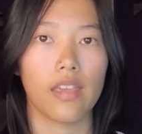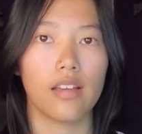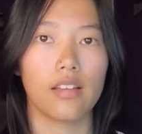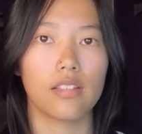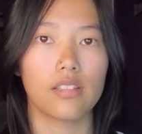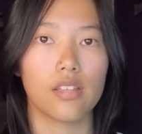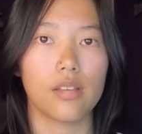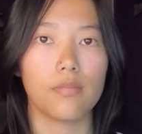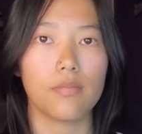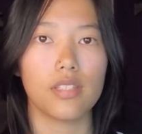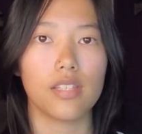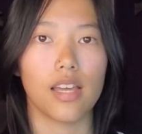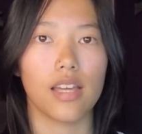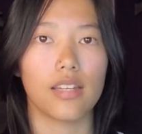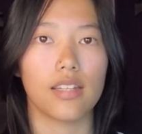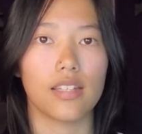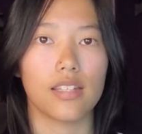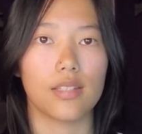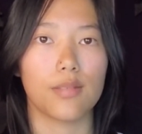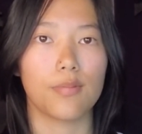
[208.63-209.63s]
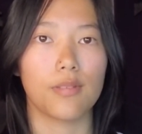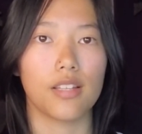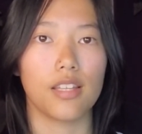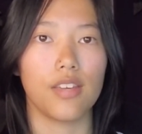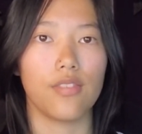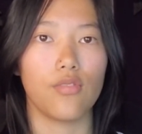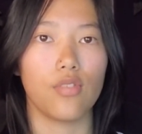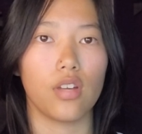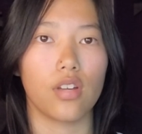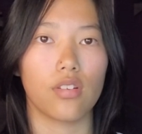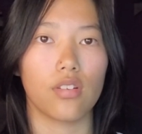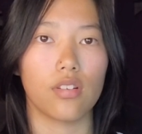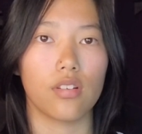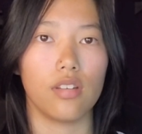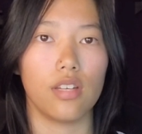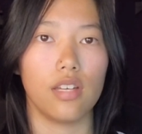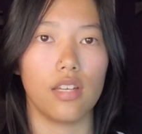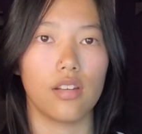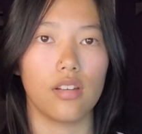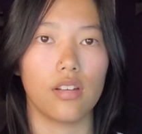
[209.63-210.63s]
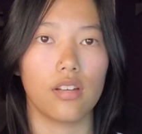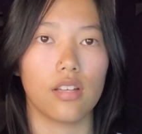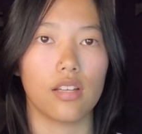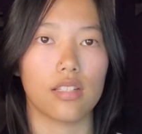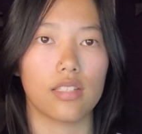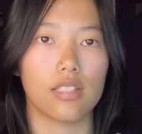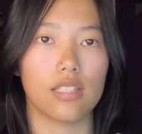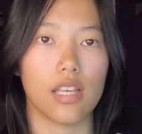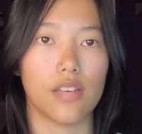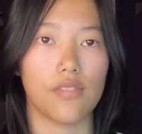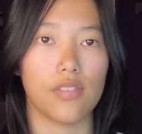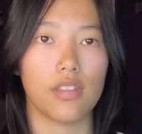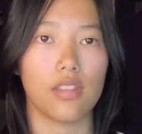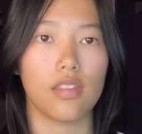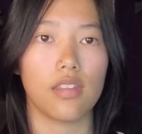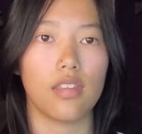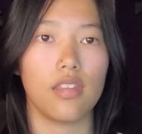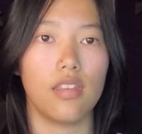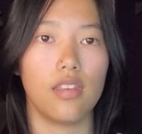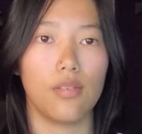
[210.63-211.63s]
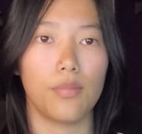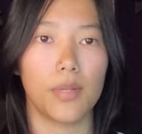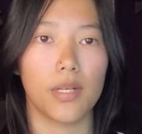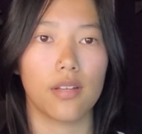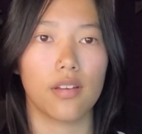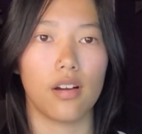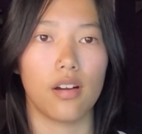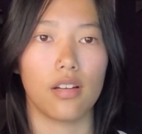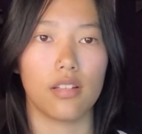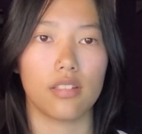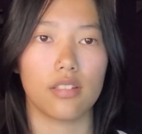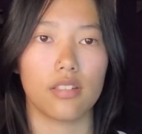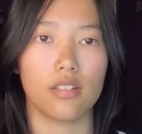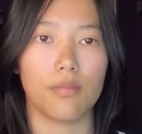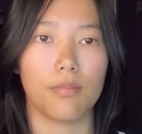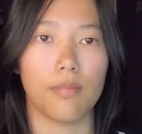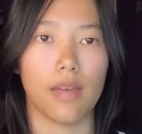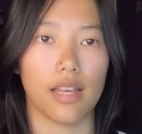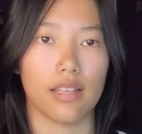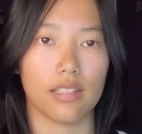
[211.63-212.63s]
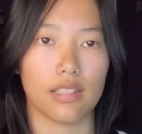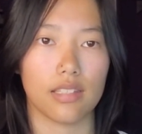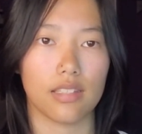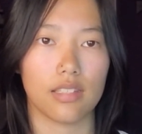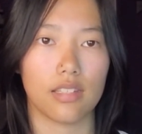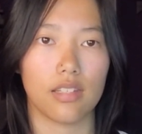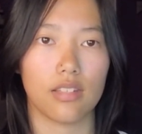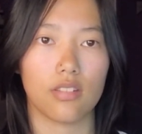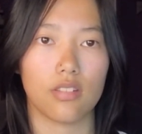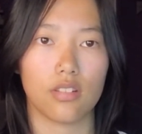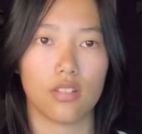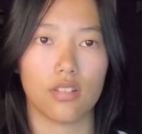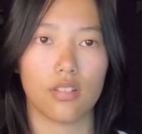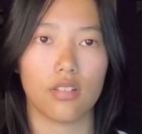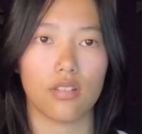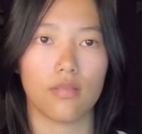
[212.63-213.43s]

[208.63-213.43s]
Some scientists believe we are nearing a 7th human-caused mass extinction.